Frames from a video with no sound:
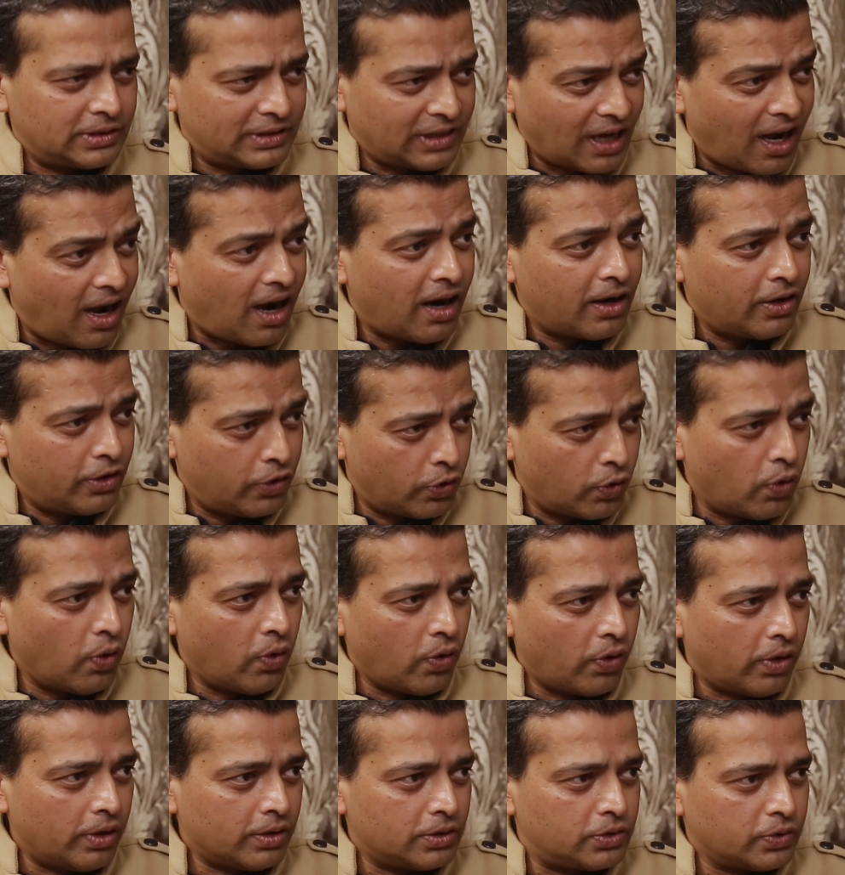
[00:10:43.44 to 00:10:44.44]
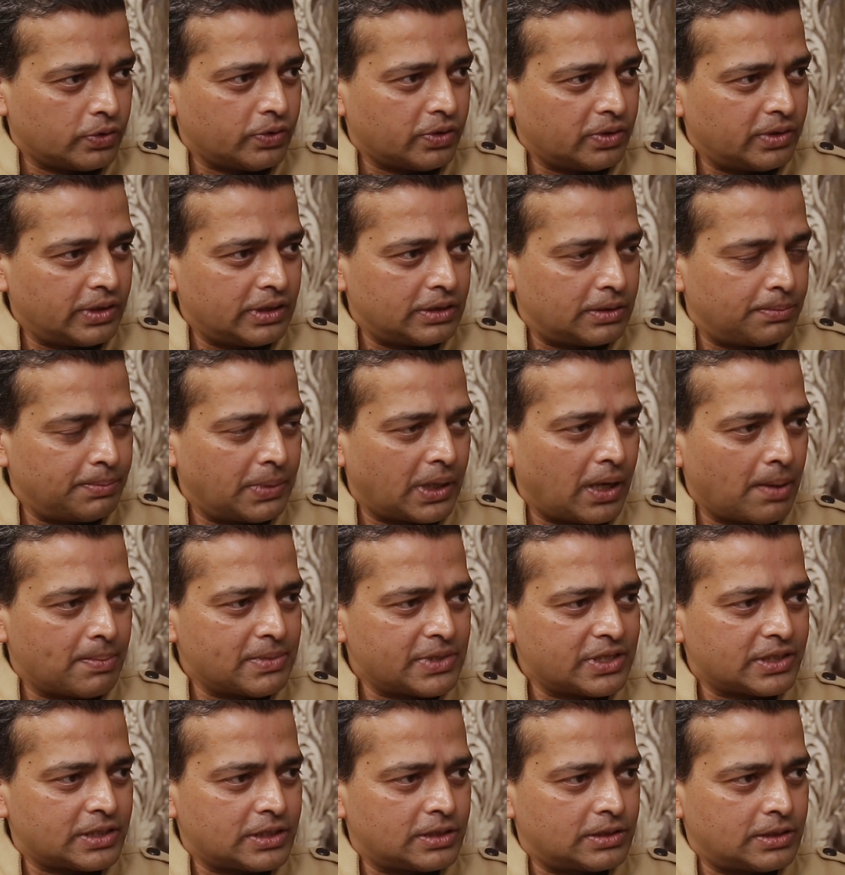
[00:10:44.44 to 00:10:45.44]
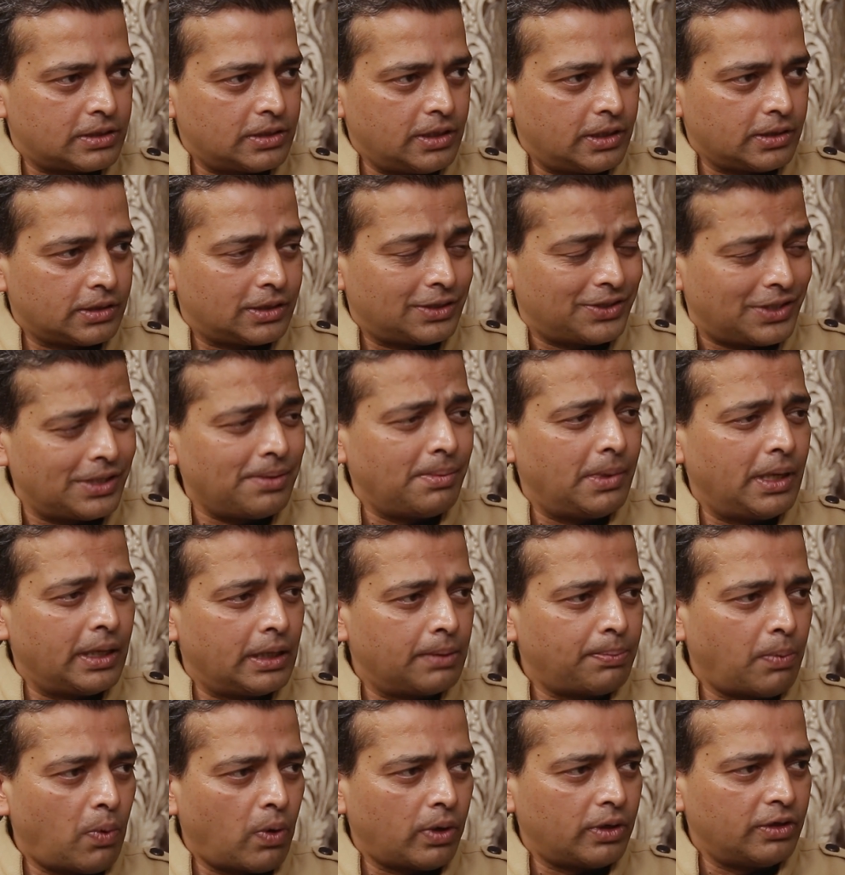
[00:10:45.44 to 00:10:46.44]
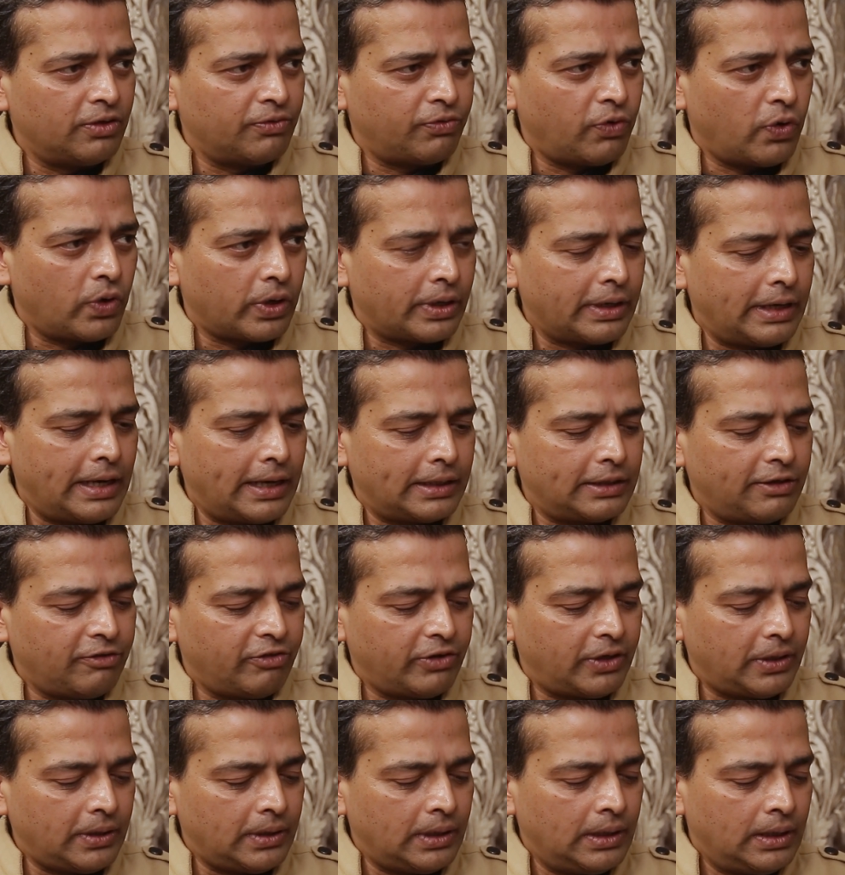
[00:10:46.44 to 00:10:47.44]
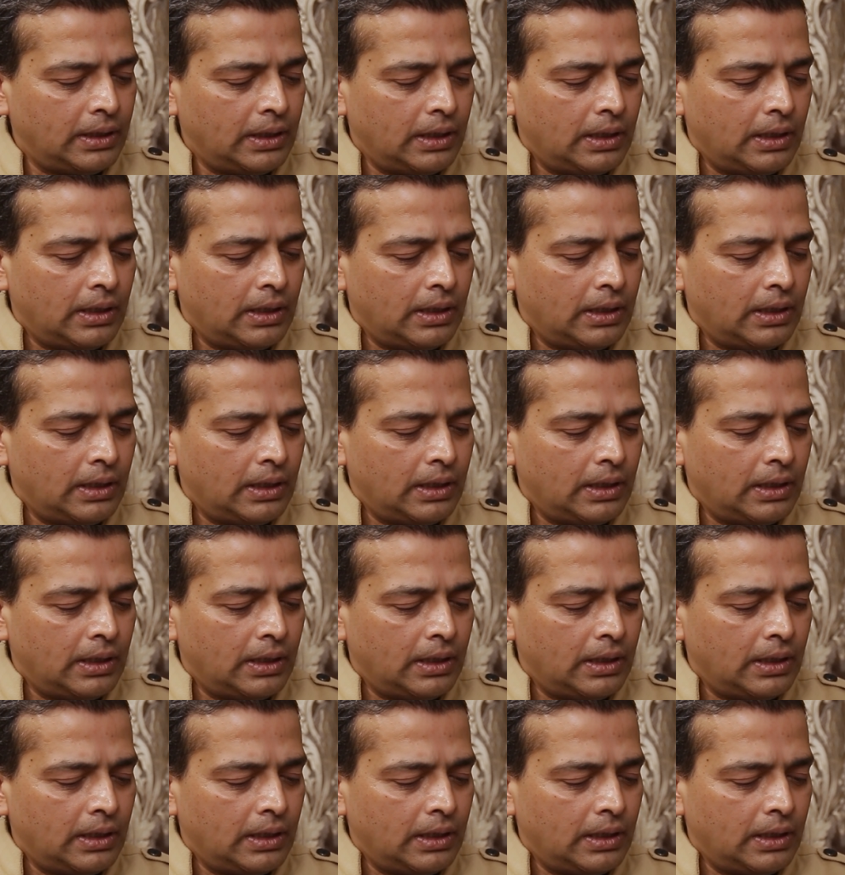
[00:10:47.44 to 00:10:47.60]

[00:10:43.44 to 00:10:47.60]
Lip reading: tarred road, so it becomes extremely important for connectivity.